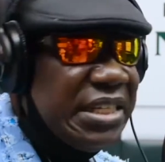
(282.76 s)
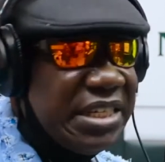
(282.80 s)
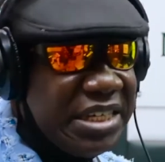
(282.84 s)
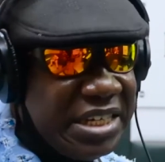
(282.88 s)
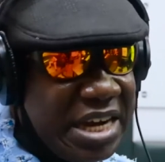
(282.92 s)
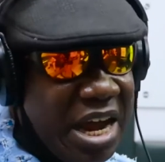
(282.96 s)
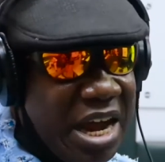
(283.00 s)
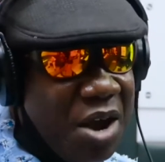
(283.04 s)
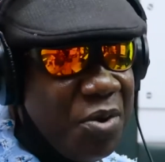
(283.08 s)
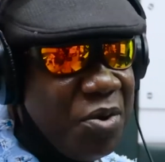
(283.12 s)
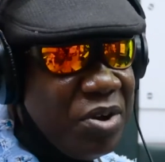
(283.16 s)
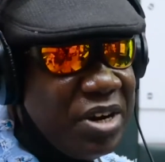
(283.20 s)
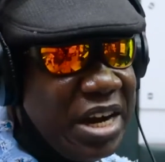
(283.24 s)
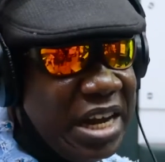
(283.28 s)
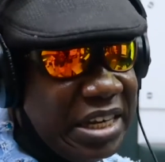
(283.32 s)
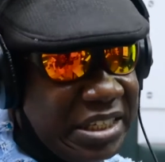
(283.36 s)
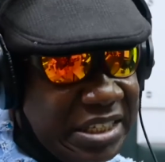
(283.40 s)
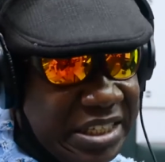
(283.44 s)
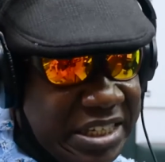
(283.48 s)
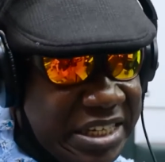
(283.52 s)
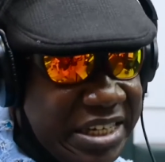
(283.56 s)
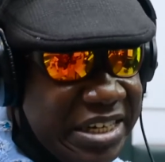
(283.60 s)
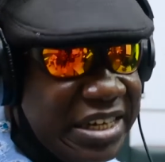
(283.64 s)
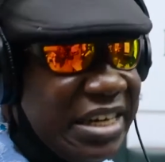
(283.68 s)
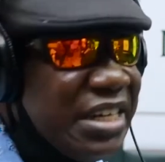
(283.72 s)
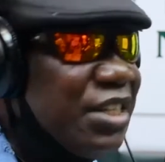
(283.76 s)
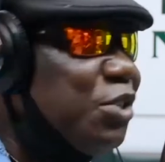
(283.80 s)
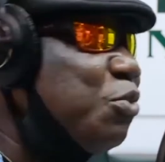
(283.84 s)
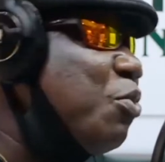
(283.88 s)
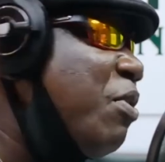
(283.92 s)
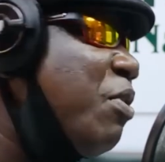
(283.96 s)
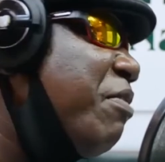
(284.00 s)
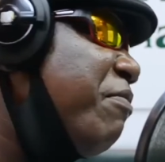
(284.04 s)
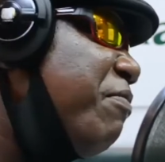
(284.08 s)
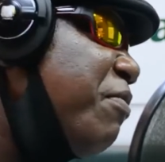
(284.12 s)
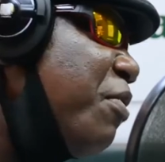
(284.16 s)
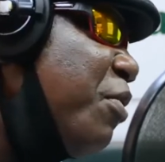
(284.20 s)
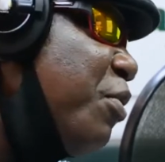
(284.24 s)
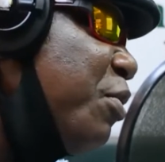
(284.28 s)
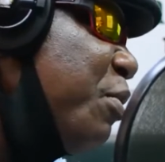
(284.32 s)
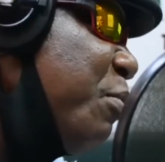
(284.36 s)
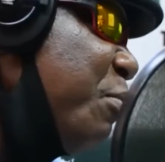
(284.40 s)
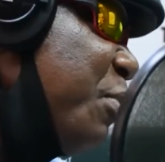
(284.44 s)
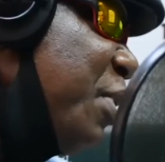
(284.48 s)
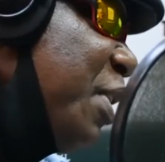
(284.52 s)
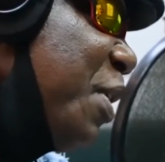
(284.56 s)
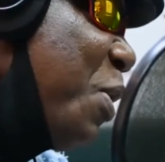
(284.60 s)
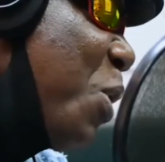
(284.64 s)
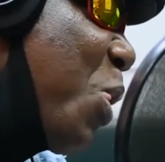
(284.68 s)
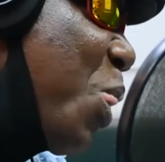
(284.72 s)
see that one as the grace when follow
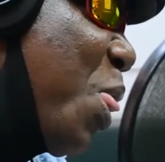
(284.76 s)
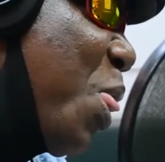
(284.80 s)
me.